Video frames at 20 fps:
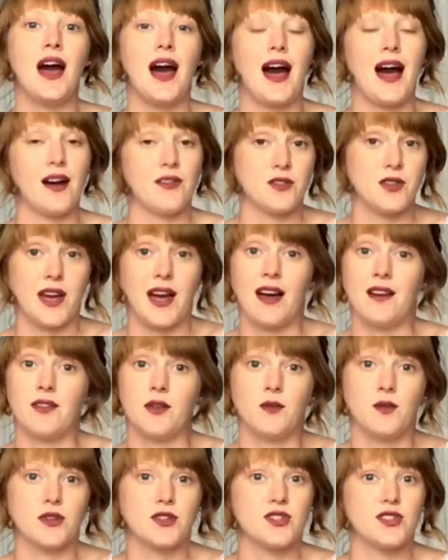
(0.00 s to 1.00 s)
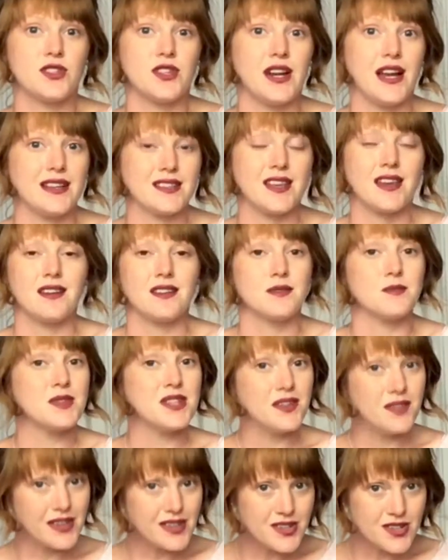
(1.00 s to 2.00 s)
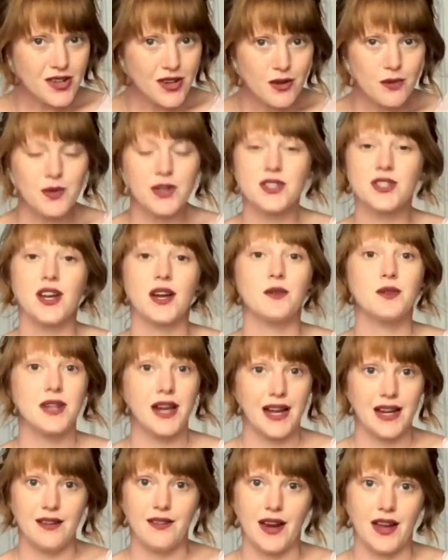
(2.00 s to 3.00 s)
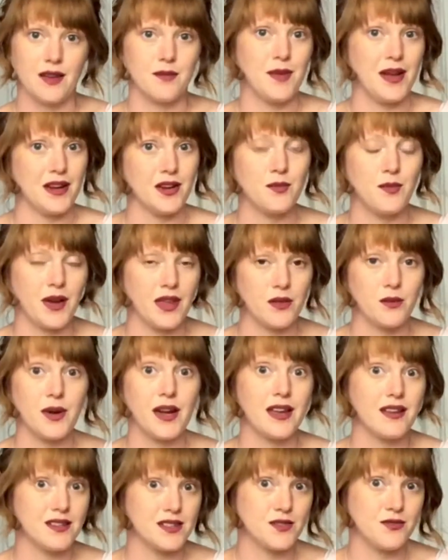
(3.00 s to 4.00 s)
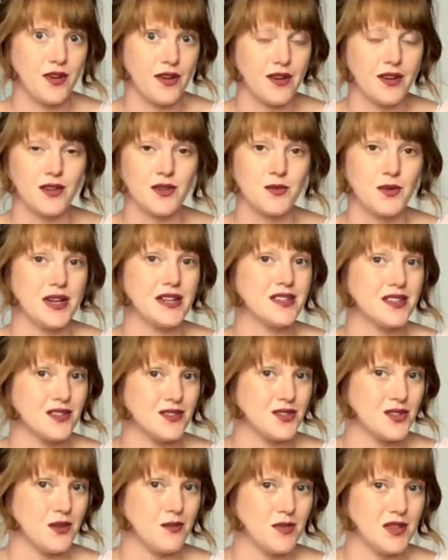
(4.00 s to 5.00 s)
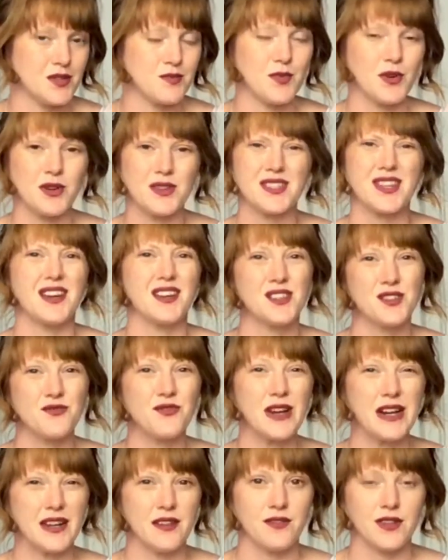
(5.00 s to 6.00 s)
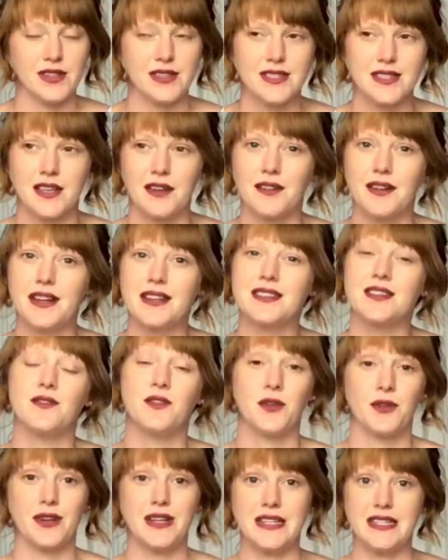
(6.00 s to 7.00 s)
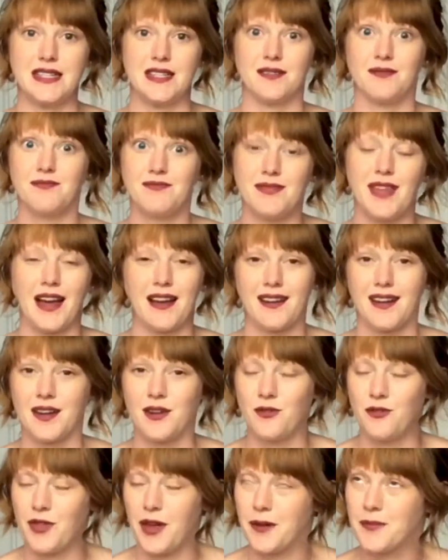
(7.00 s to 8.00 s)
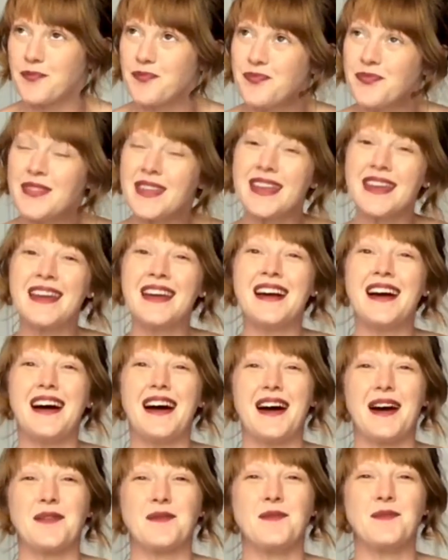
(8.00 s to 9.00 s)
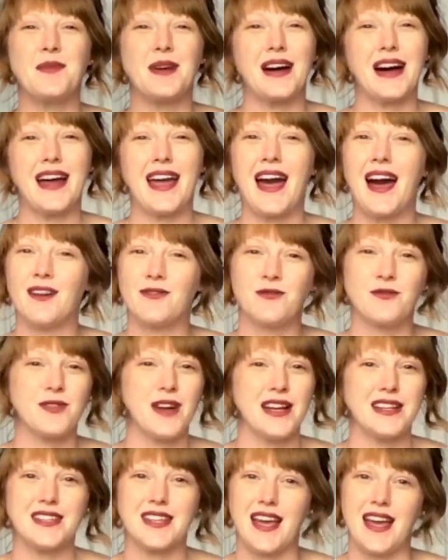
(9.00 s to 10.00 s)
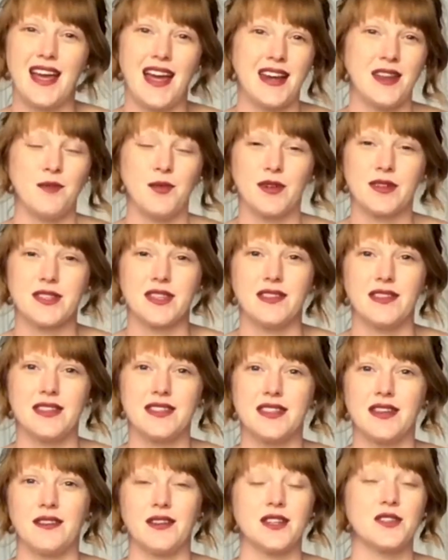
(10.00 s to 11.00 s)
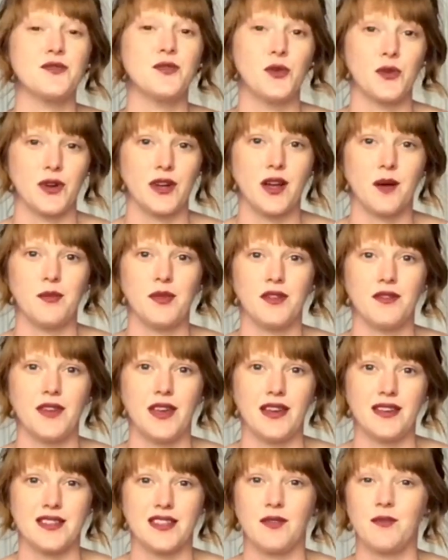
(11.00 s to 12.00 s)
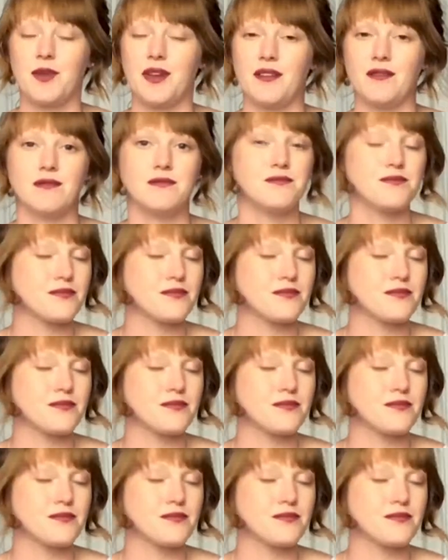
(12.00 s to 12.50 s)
after having watched the Last Kingdom TV show, which I would highly recommend, by the way. It's a very good way to consume these books, and it's a really fun series if you're into that kind of thing. But I haven't read any books in this series for a couple of years. I've been